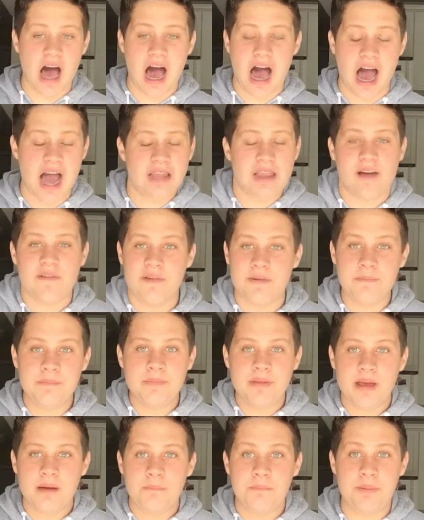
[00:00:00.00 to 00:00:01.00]
I love him.
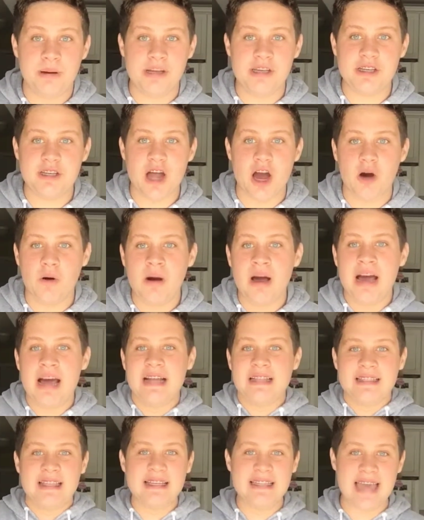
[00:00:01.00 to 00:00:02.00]
But you know,
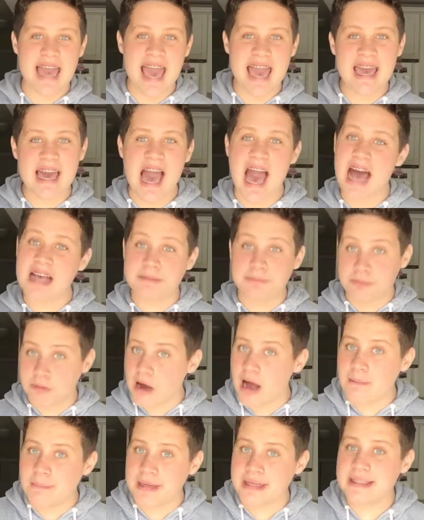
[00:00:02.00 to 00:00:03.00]
today, as
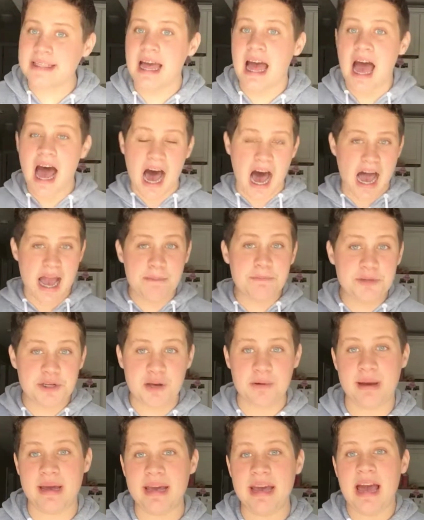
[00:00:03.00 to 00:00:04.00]
promised, I'm
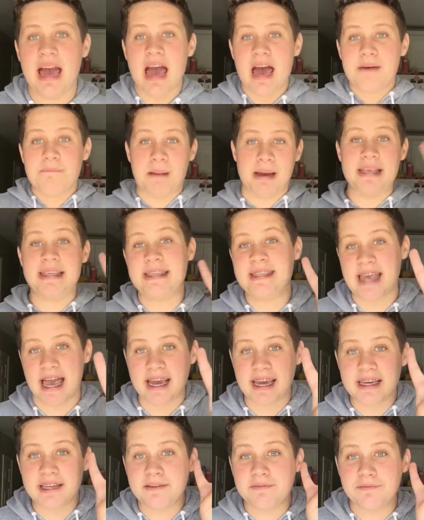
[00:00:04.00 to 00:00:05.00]
doing my
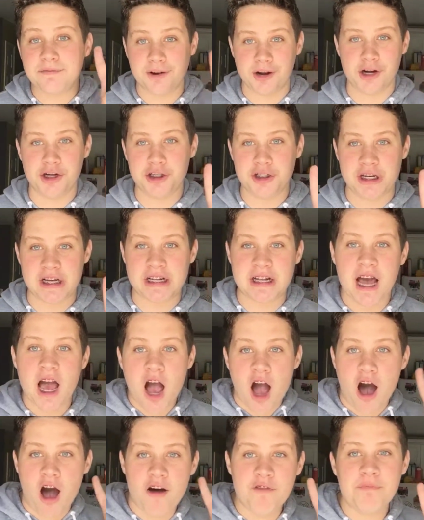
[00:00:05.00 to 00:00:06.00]
second version
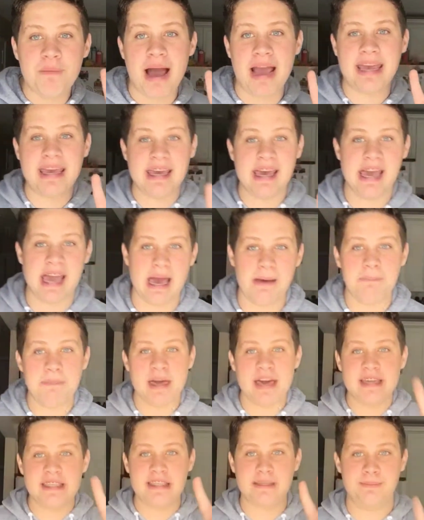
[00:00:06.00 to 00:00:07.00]
of my camp
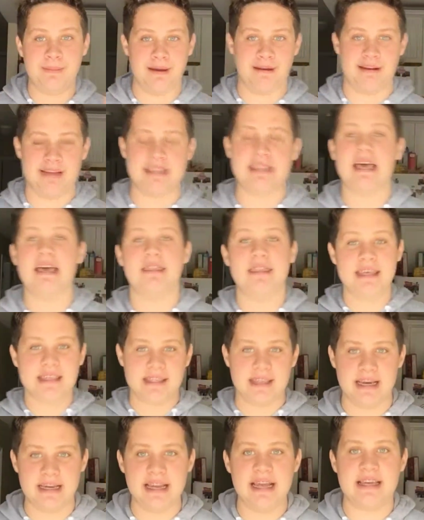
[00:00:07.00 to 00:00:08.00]
experience. This
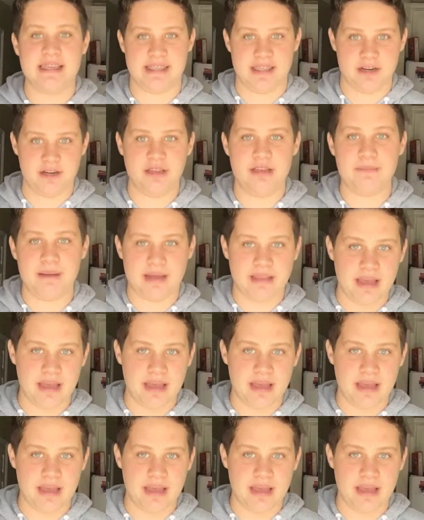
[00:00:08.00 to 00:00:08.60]
lighting is literally my